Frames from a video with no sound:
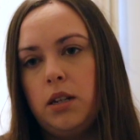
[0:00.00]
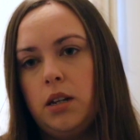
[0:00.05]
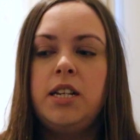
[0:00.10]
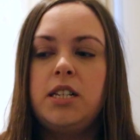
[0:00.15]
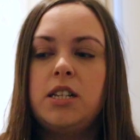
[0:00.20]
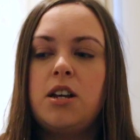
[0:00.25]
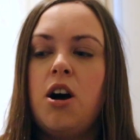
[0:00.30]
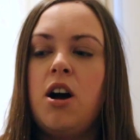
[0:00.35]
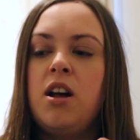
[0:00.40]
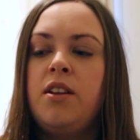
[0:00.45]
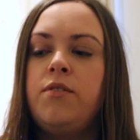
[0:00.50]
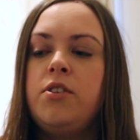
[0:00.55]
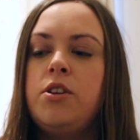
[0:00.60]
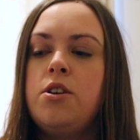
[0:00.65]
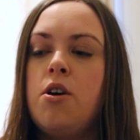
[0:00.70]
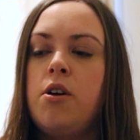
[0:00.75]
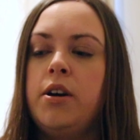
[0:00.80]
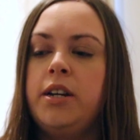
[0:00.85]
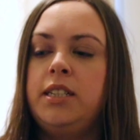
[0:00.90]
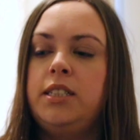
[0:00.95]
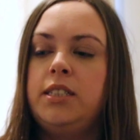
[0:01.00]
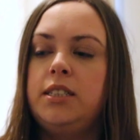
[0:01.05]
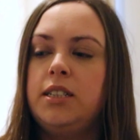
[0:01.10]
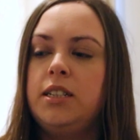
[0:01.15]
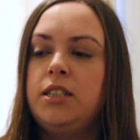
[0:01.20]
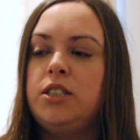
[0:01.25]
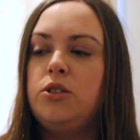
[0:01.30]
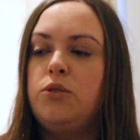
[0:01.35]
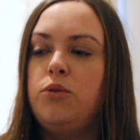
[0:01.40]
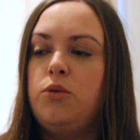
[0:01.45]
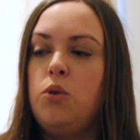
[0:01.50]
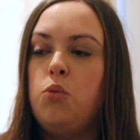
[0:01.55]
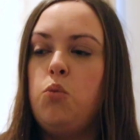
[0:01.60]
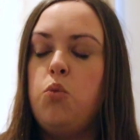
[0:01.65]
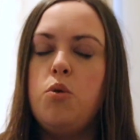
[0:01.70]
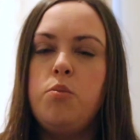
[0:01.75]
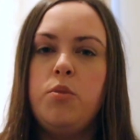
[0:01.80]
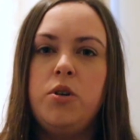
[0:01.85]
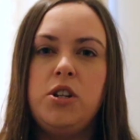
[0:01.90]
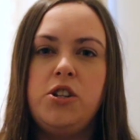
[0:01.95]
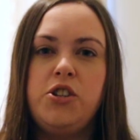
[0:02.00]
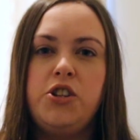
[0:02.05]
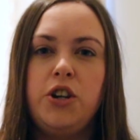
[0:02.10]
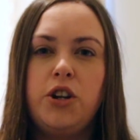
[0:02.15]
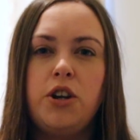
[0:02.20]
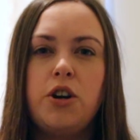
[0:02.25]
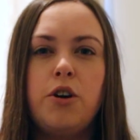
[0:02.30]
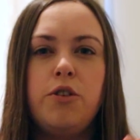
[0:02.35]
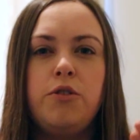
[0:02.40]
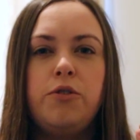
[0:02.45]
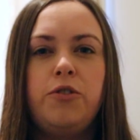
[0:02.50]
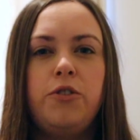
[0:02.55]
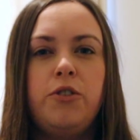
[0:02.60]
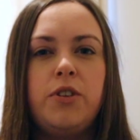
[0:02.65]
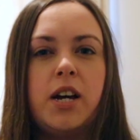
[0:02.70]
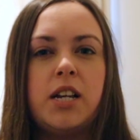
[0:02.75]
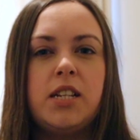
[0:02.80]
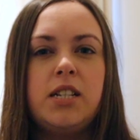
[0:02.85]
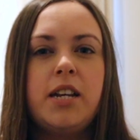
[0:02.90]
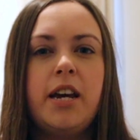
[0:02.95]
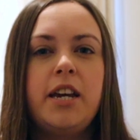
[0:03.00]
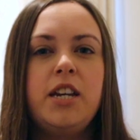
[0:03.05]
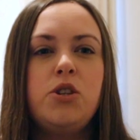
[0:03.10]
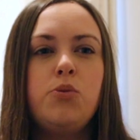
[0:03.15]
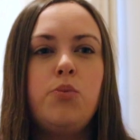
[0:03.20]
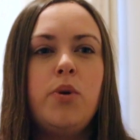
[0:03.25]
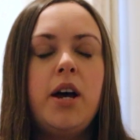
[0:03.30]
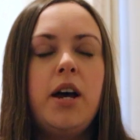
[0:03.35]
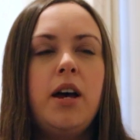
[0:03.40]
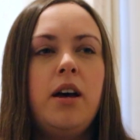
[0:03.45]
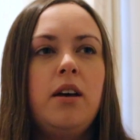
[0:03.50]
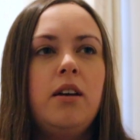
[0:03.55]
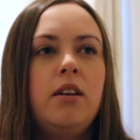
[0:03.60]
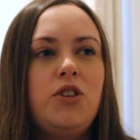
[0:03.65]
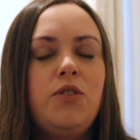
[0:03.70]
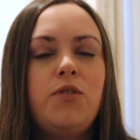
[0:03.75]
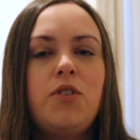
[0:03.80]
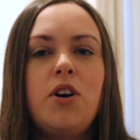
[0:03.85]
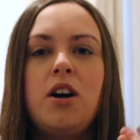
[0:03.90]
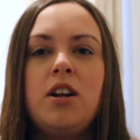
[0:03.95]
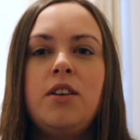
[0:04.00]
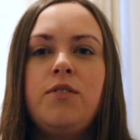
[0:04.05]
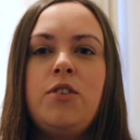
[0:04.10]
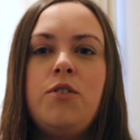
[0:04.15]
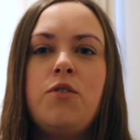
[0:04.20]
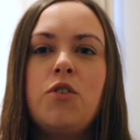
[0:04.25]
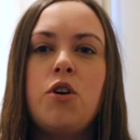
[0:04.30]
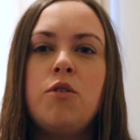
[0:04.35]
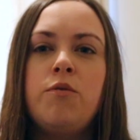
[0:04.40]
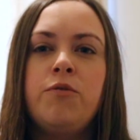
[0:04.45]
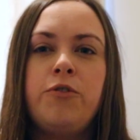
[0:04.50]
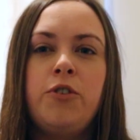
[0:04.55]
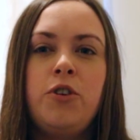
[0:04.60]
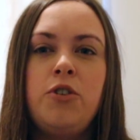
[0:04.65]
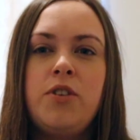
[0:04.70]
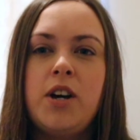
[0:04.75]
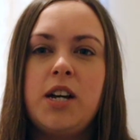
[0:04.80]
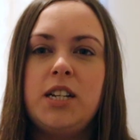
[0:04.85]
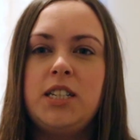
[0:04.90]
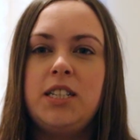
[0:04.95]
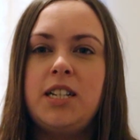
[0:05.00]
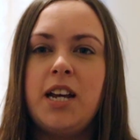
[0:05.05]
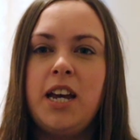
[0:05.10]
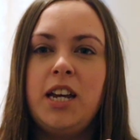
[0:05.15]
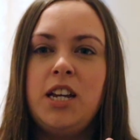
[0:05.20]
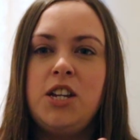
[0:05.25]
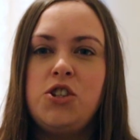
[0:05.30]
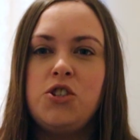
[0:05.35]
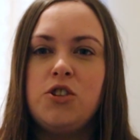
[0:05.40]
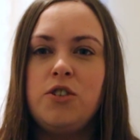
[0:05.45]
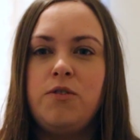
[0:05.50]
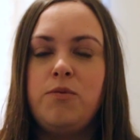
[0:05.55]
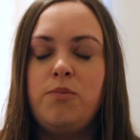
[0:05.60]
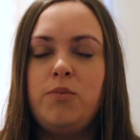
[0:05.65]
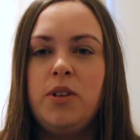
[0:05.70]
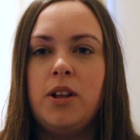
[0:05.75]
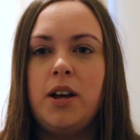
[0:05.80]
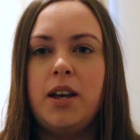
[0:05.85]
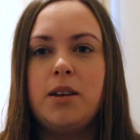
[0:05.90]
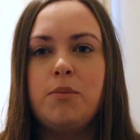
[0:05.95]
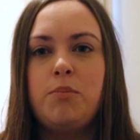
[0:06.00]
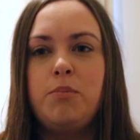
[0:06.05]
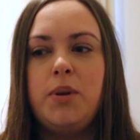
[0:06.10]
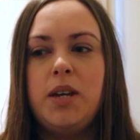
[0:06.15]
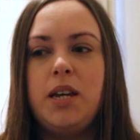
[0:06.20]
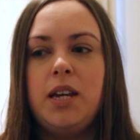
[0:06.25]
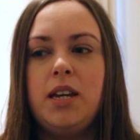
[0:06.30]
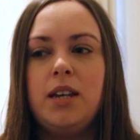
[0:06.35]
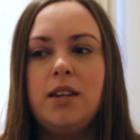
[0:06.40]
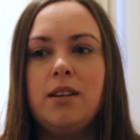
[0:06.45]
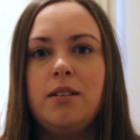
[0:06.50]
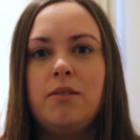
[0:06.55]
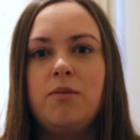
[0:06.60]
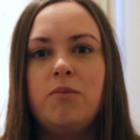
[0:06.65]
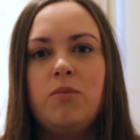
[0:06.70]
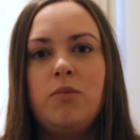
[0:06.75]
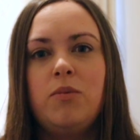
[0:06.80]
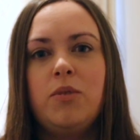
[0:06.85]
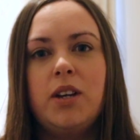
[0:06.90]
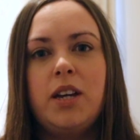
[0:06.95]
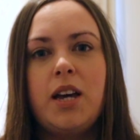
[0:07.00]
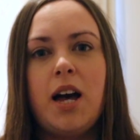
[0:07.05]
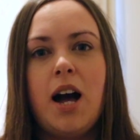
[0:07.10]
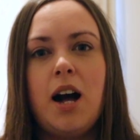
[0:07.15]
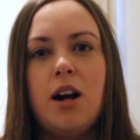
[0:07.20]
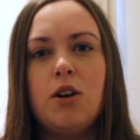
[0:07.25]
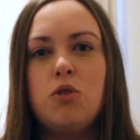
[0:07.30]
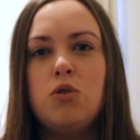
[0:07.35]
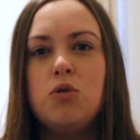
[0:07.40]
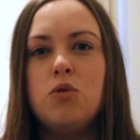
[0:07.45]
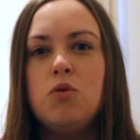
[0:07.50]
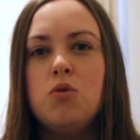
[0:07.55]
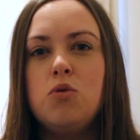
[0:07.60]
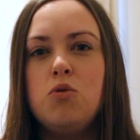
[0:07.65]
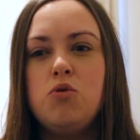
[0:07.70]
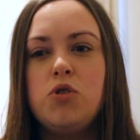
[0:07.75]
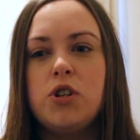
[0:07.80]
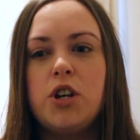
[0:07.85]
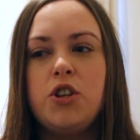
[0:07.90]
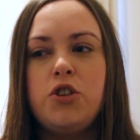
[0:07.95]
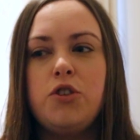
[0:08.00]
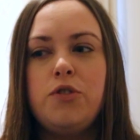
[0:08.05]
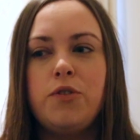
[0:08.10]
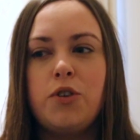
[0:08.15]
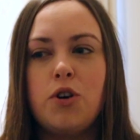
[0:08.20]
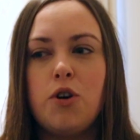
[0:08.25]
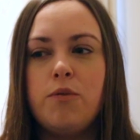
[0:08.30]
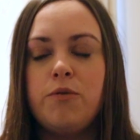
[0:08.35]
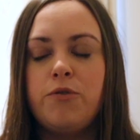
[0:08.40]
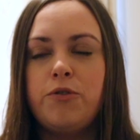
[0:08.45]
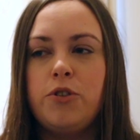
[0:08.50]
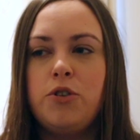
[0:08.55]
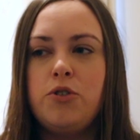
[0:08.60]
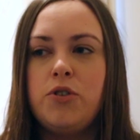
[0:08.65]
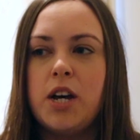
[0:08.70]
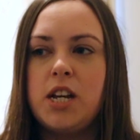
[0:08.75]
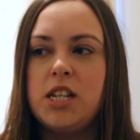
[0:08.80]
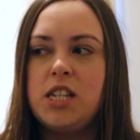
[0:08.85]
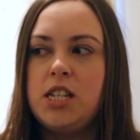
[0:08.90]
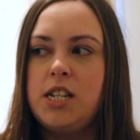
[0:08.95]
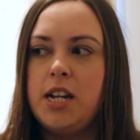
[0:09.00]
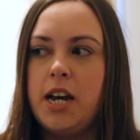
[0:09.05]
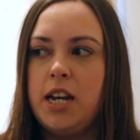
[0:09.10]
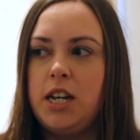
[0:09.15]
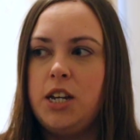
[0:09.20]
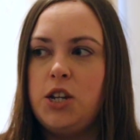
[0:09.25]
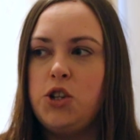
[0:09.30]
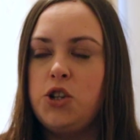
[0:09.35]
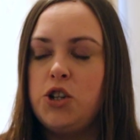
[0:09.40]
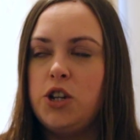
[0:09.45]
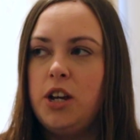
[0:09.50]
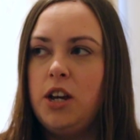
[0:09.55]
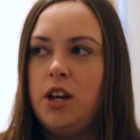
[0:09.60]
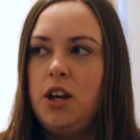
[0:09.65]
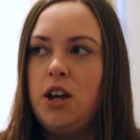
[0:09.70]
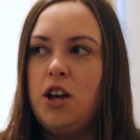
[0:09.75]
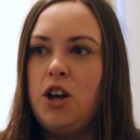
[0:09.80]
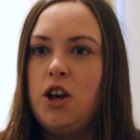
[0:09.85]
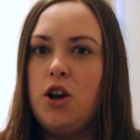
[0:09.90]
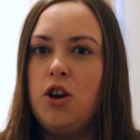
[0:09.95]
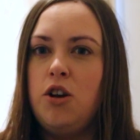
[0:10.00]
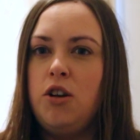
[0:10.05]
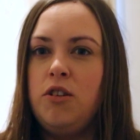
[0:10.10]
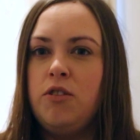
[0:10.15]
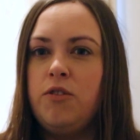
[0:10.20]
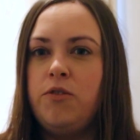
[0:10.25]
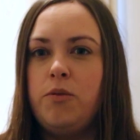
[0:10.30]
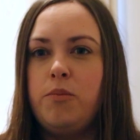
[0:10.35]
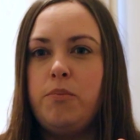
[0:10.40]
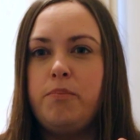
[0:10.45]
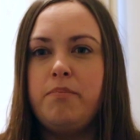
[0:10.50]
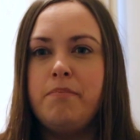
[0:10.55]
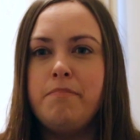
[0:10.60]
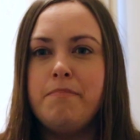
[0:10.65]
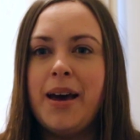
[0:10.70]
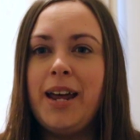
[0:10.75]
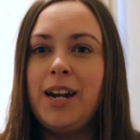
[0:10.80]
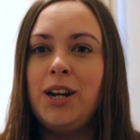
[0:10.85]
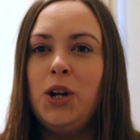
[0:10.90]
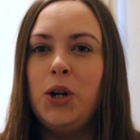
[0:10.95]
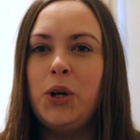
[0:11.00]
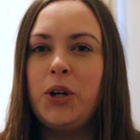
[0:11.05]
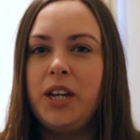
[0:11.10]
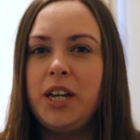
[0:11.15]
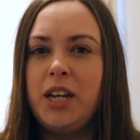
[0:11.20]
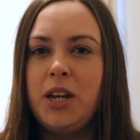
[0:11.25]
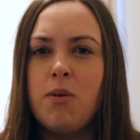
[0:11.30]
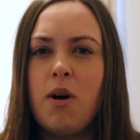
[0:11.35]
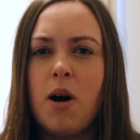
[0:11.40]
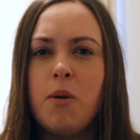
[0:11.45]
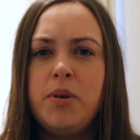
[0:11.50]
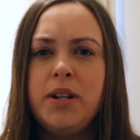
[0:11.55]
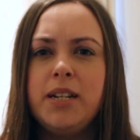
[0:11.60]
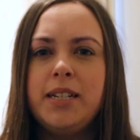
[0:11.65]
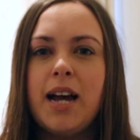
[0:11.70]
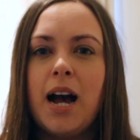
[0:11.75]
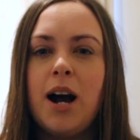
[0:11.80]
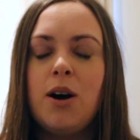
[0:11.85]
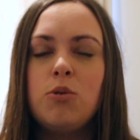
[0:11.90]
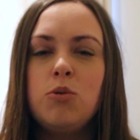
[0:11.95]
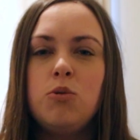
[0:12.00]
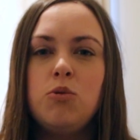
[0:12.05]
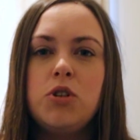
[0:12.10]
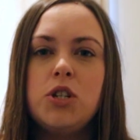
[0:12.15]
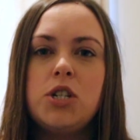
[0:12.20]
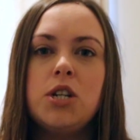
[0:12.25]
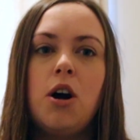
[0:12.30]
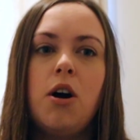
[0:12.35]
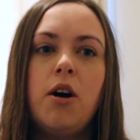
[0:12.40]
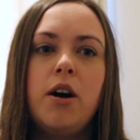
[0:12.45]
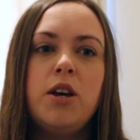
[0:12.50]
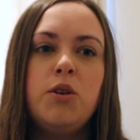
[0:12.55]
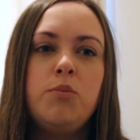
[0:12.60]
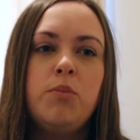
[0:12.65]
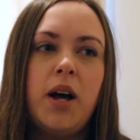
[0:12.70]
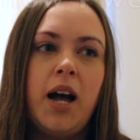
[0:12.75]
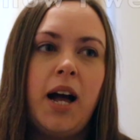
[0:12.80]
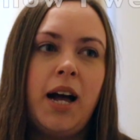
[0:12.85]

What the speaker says: It's kind of nice as a woman to go through that stage where you've gone through that stage of like being catcalled, and you've gone through that stage of men looking you up and down all the time.